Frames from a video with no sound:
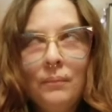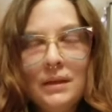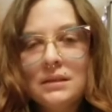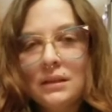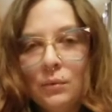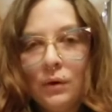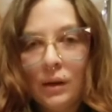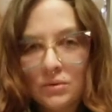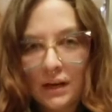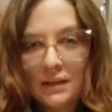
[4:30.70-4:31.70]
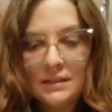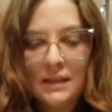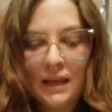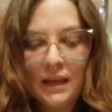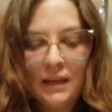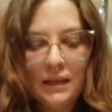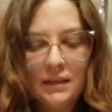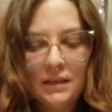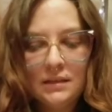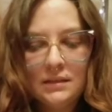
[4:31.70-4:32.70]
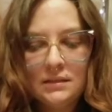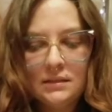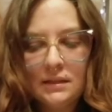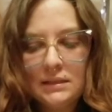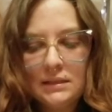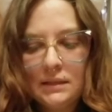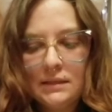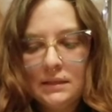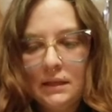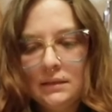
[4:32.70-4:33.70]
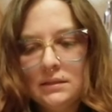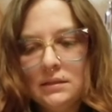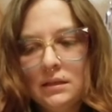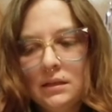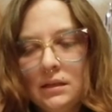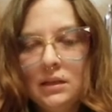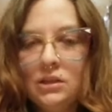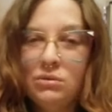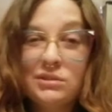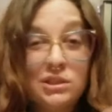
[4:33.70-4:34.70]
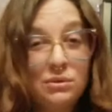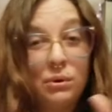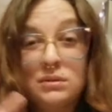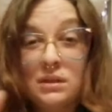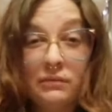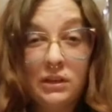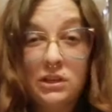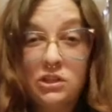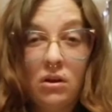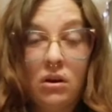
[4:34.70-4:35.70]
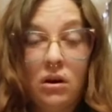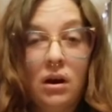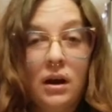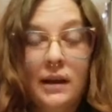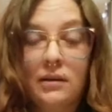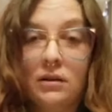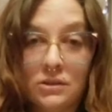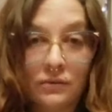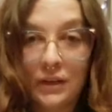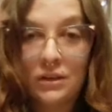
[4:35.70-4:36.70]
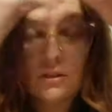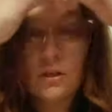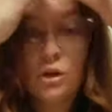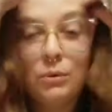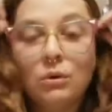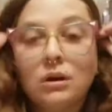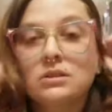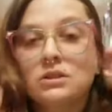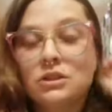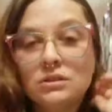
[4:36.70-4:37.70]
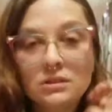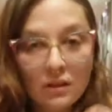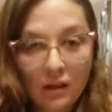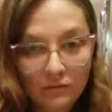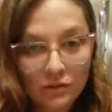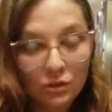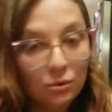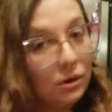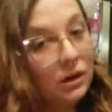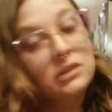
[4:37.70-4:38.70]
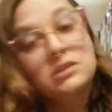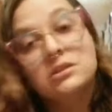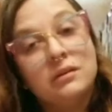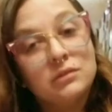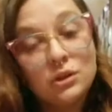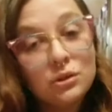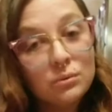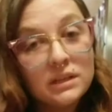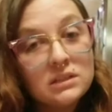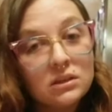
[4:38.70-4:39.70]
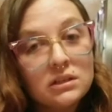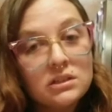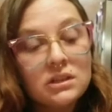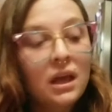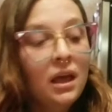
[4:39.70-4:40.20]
basically what I'm trying to say is this isn't, don't just throw stuff in a jar and cross your fingers and hope it works. You still have to do the work, you still have to do the research.